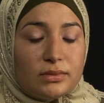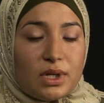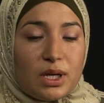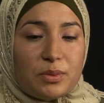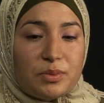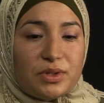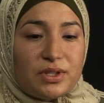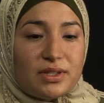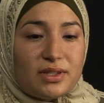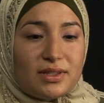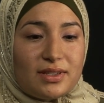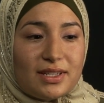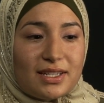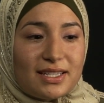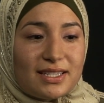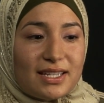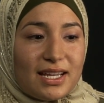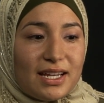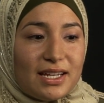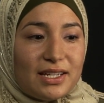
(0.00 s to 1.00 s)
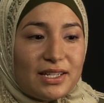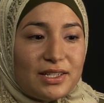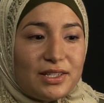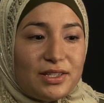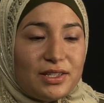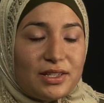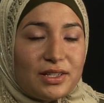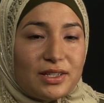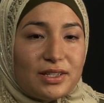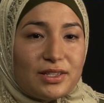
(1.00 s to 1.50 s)
I'm just excited
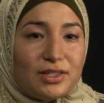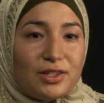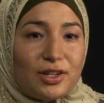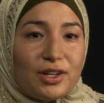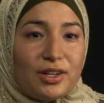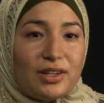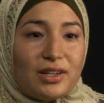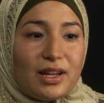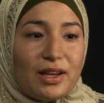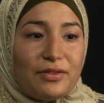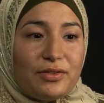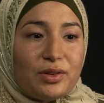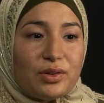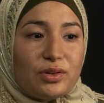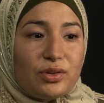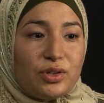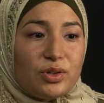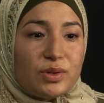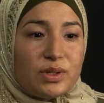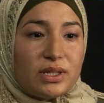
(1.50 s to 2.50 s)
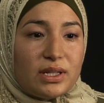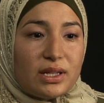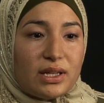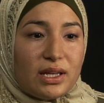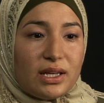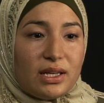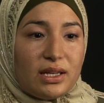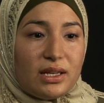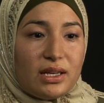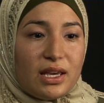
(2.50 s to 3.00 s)
to start. I feel
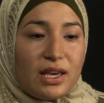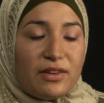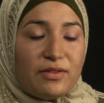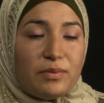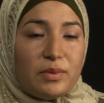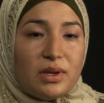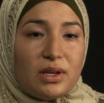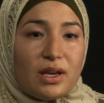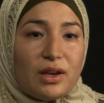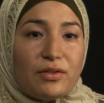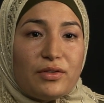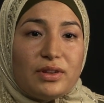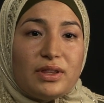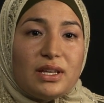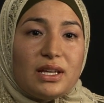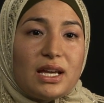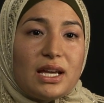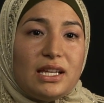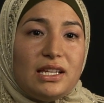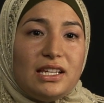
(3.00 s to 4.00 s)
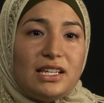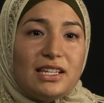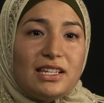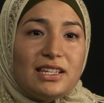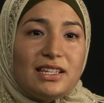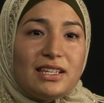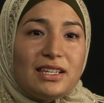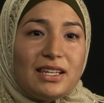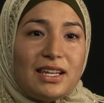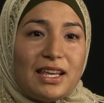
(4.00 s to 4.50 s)
UCLA gave me everything I
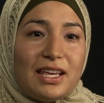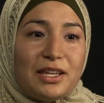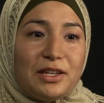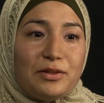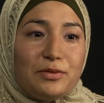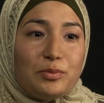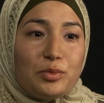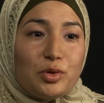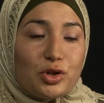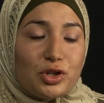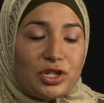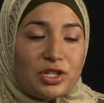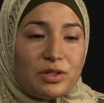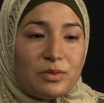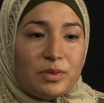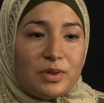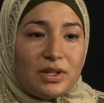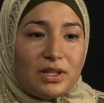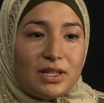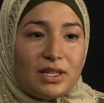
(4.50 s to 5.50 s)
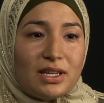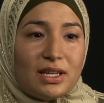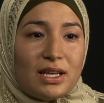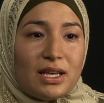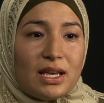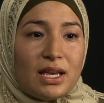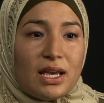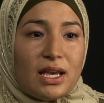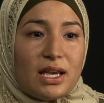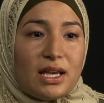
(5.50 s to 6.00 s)
needed. It pushed me.
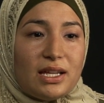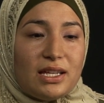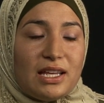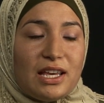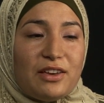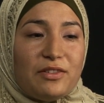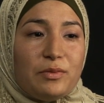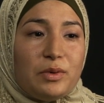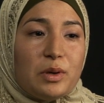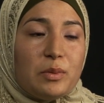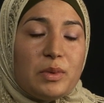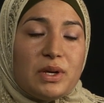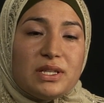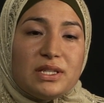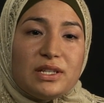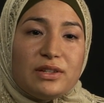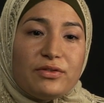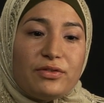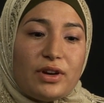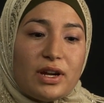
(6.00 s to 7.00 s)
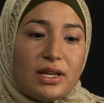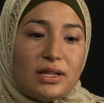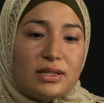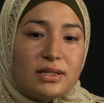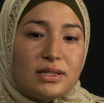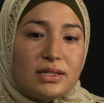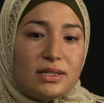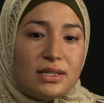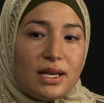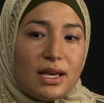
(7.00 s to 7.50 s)
It gave me amazing
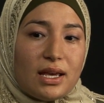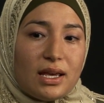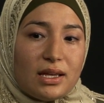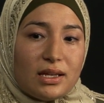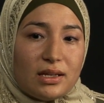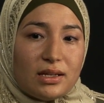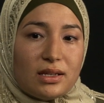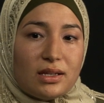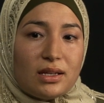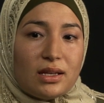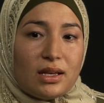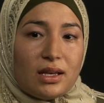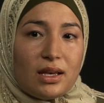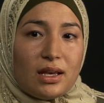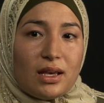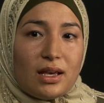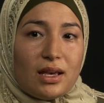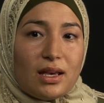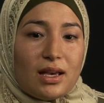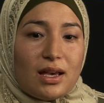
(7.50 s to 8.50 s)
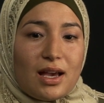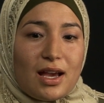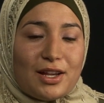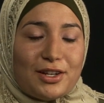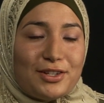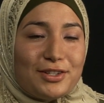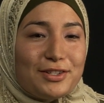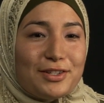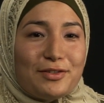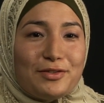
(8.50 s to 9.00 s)
friends, and I
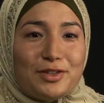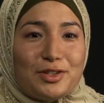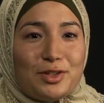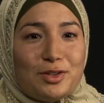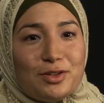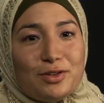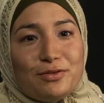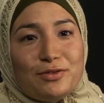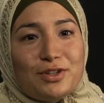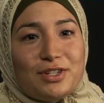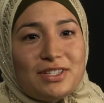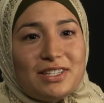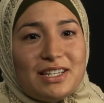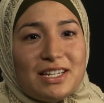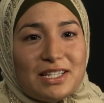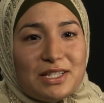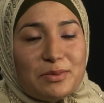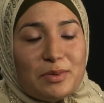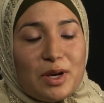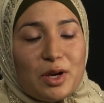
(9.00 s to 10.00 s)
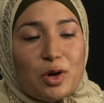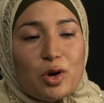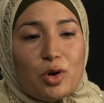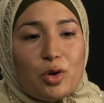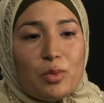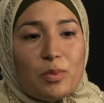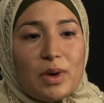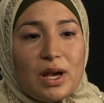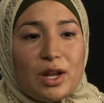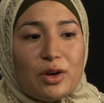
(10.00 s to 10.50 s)
just love this university. It's my
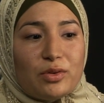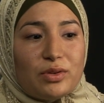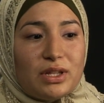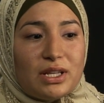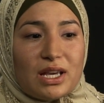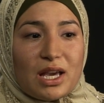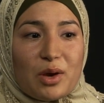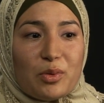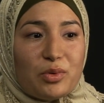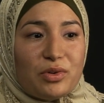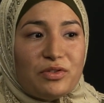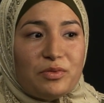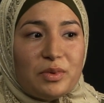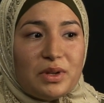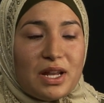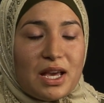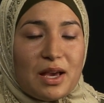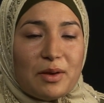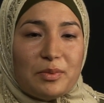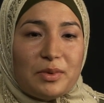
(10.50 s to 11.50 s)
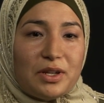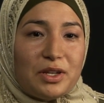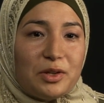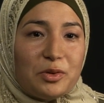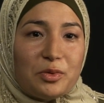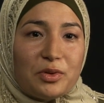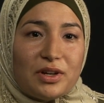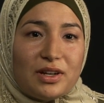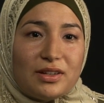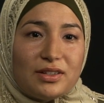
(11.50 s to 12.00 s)
home. I don't think I would have been happy
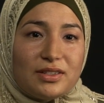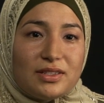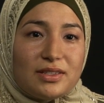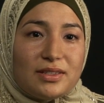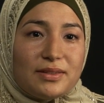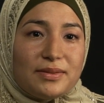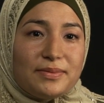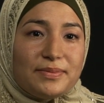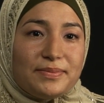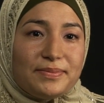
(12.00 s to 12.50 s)
anywhere else.